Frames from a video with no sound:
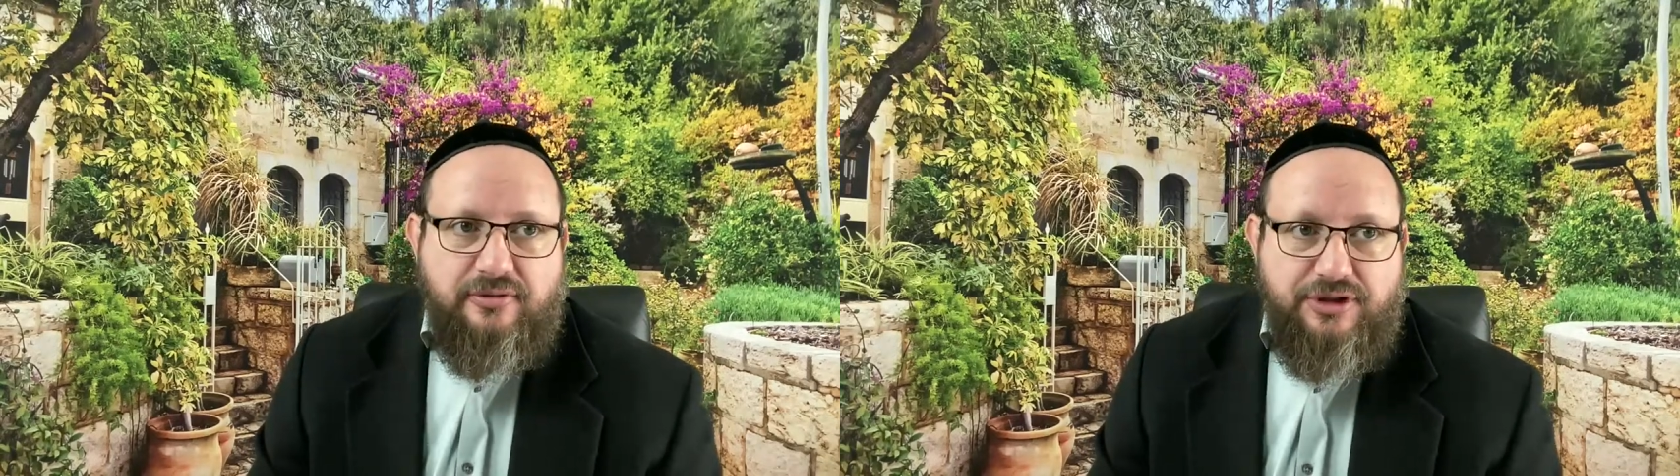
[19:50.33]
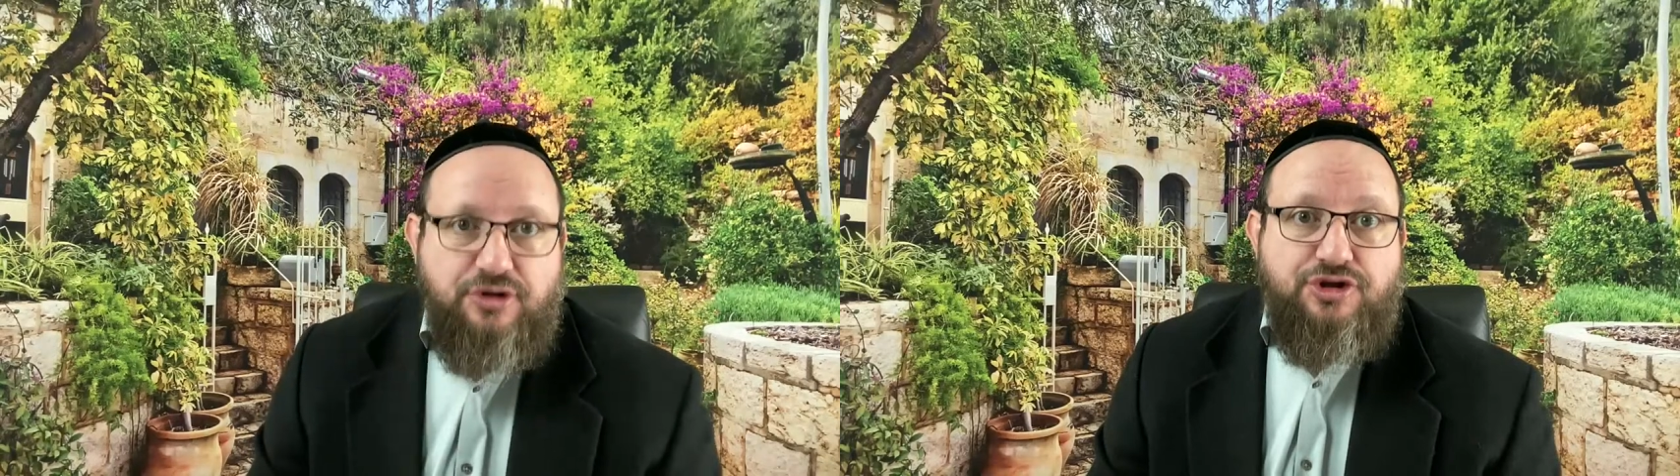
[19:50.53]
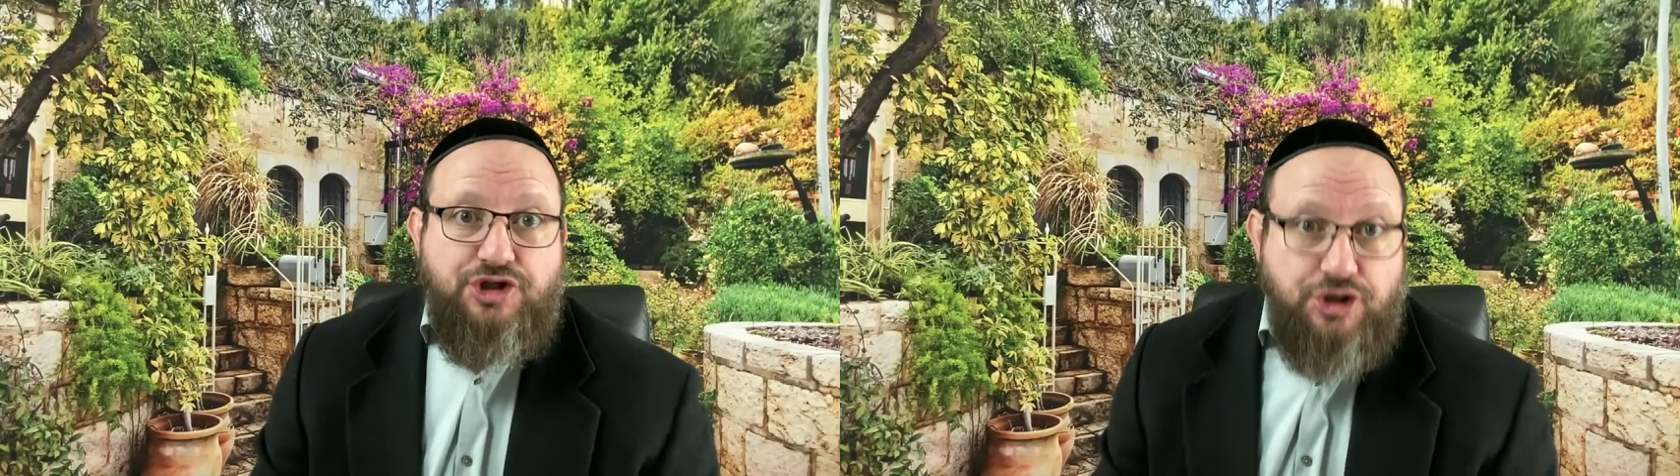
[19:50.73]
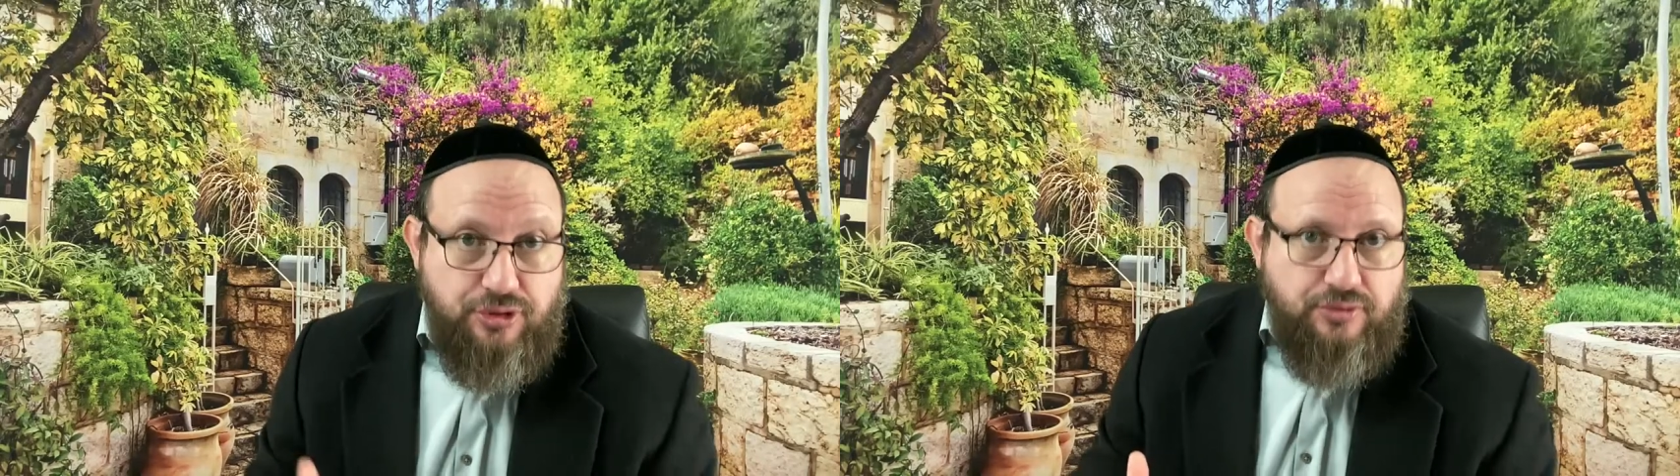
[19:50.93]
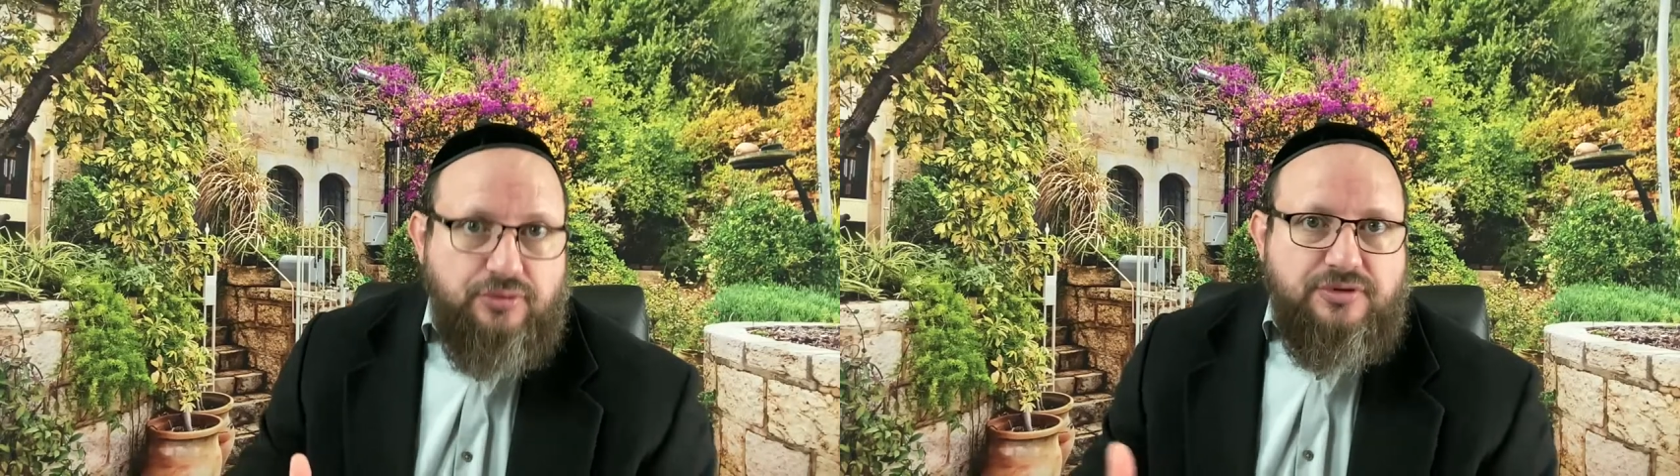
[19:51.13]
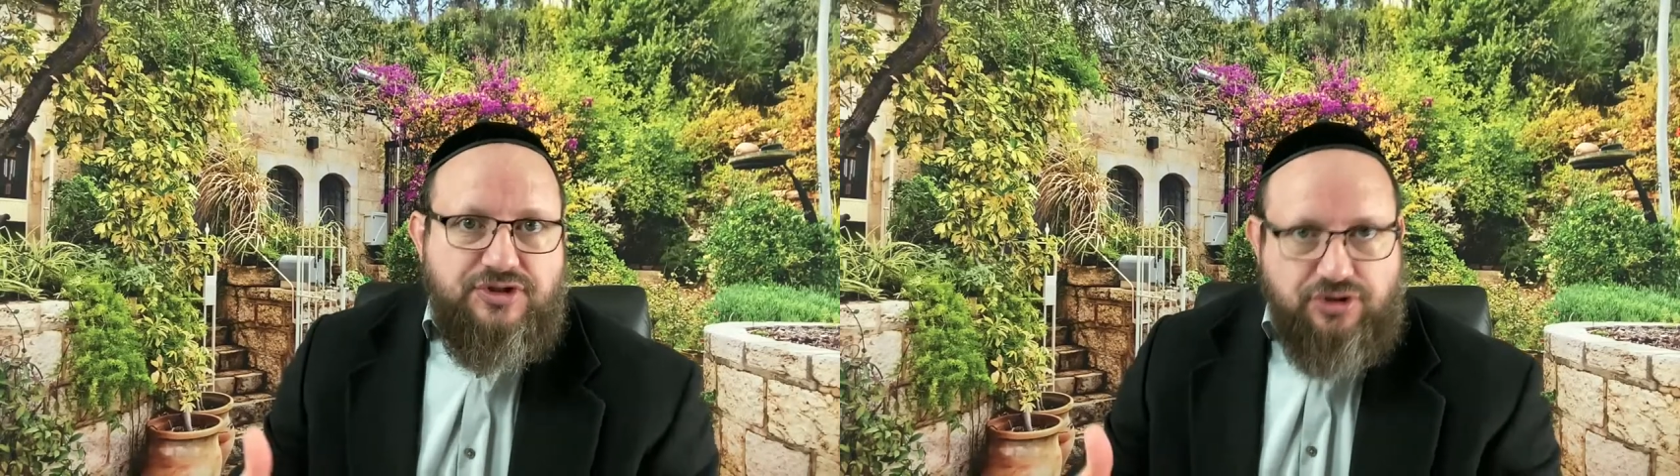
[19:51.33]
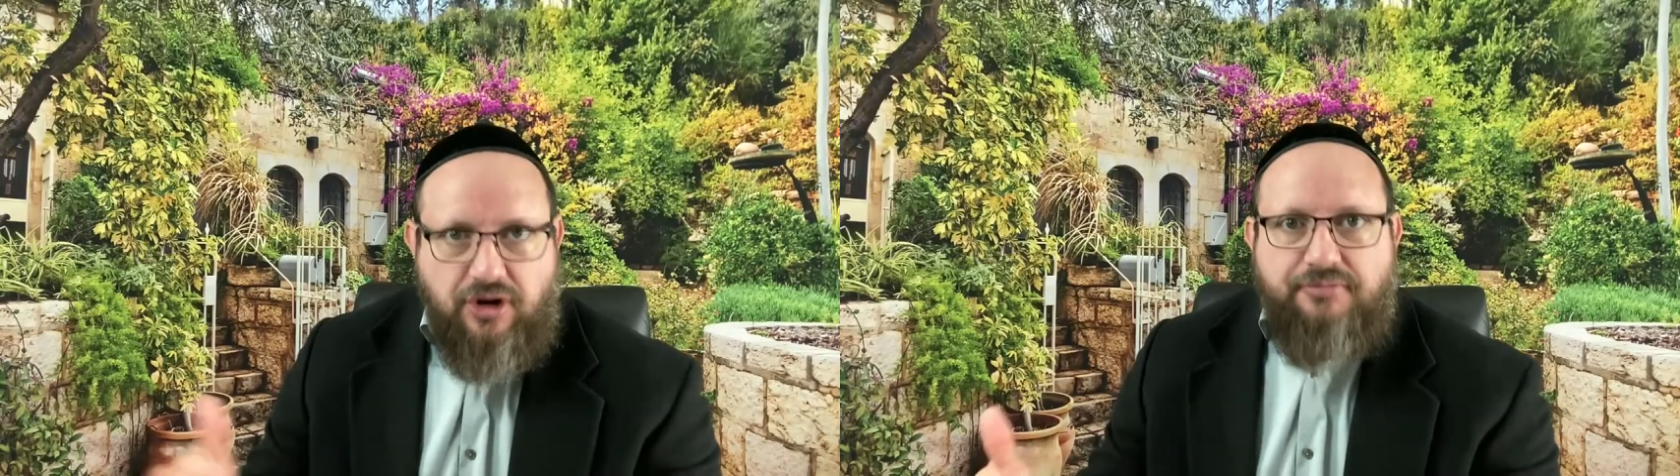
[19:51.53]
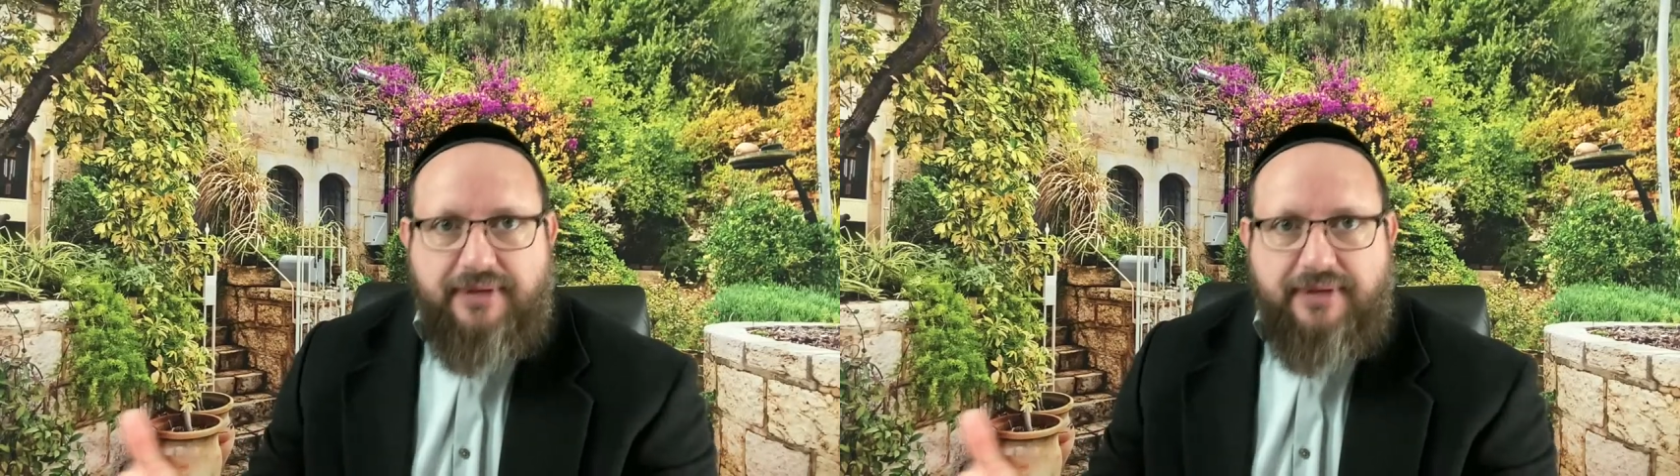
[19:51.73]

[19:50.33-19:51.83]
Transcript: you you start